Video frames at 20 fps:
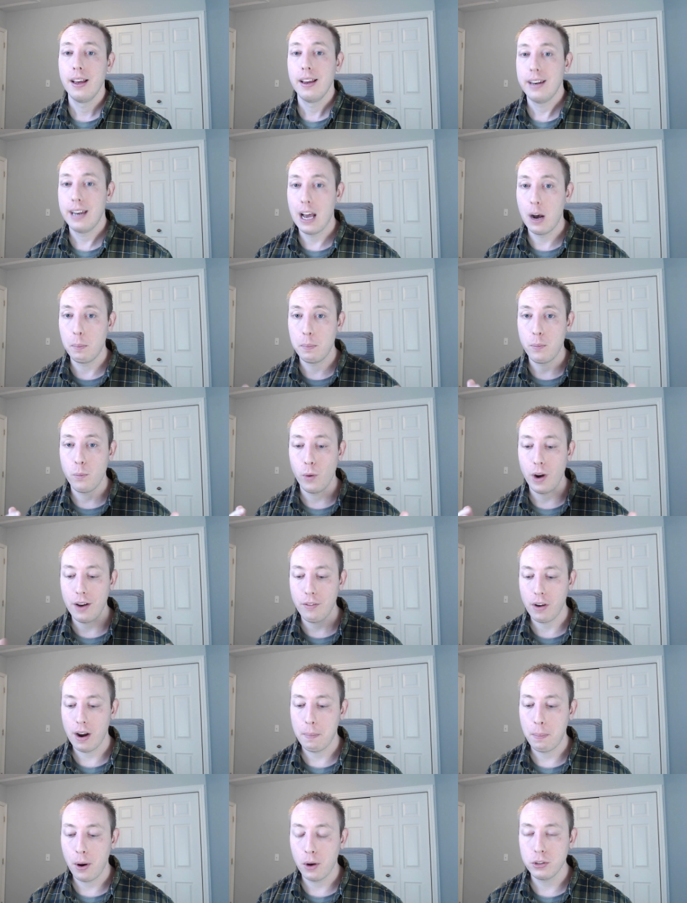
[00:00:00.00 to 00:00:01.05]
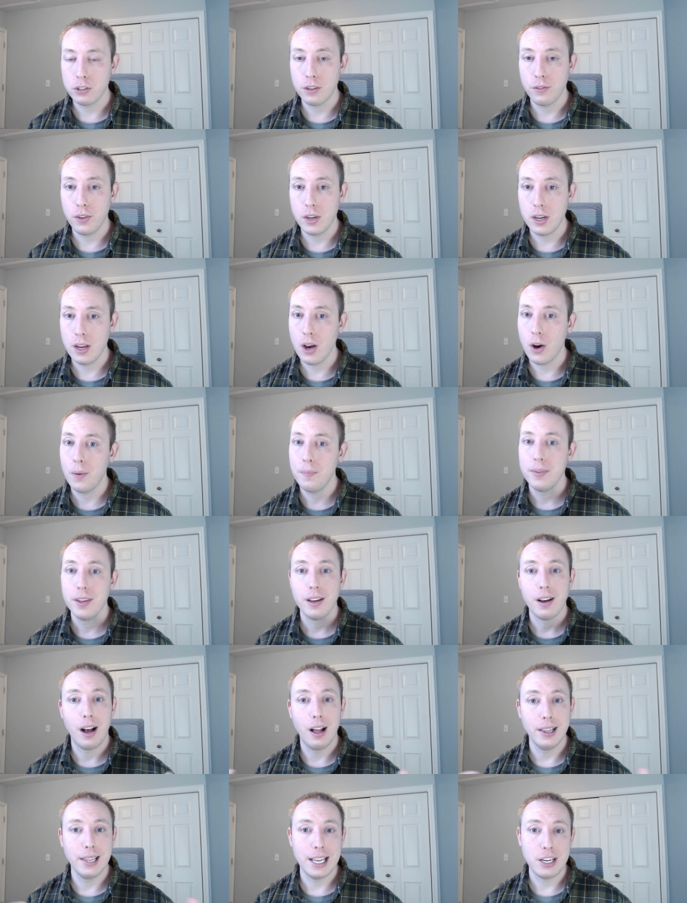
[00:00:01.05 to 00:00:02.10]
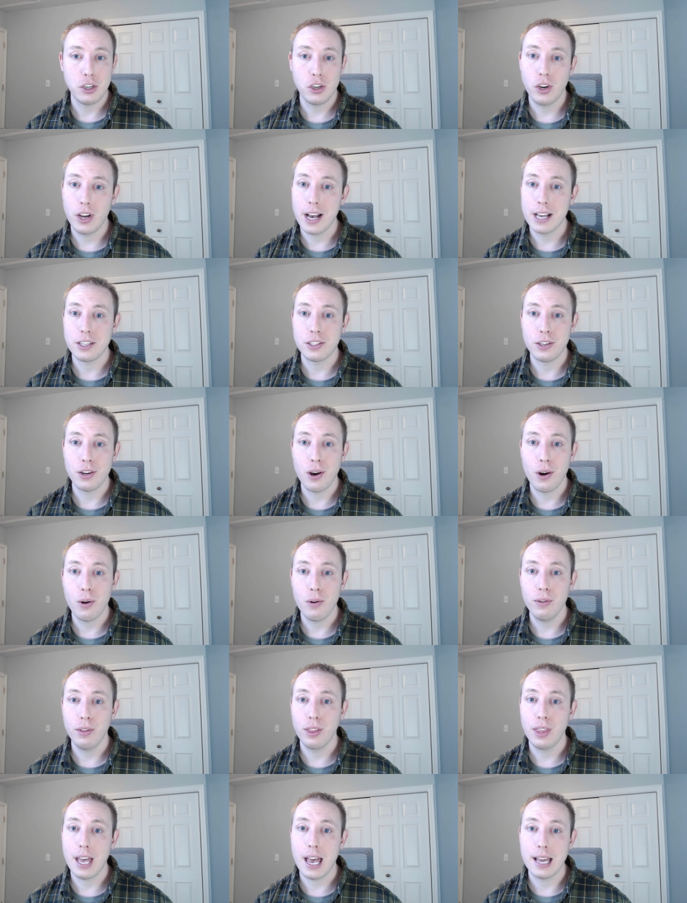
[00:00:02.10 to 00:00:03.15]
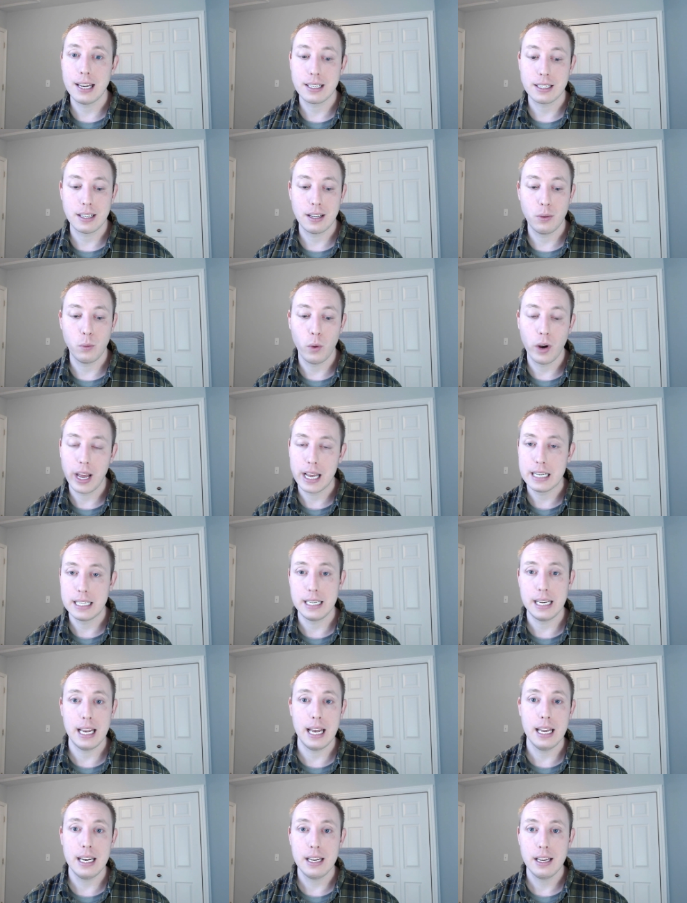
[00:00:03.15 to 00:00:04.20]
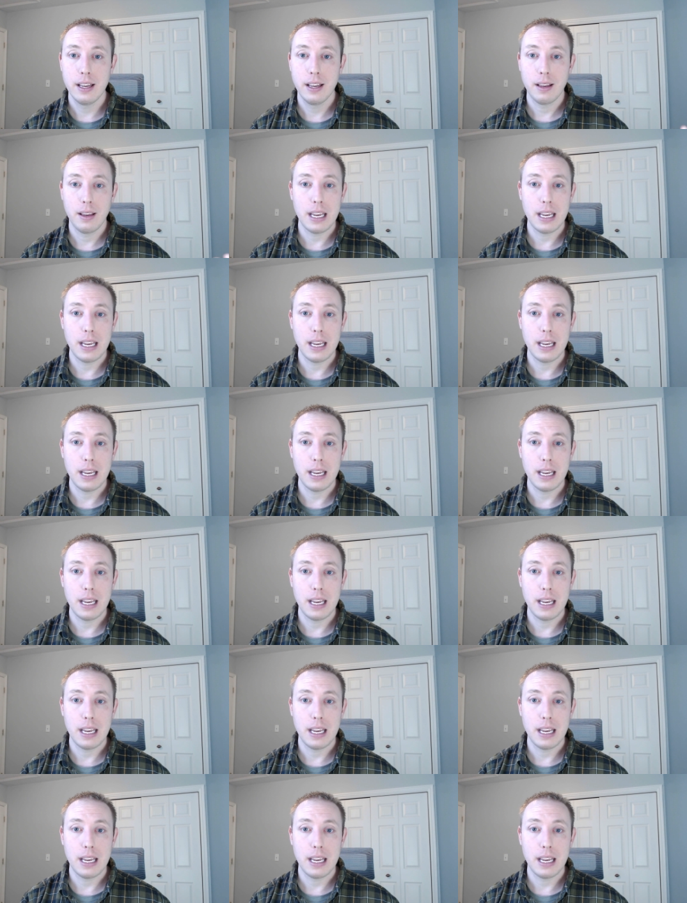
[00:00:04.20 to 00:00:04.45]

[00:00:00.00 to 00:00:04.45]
Now, whenever I post a video, I'll let you guys know that what I did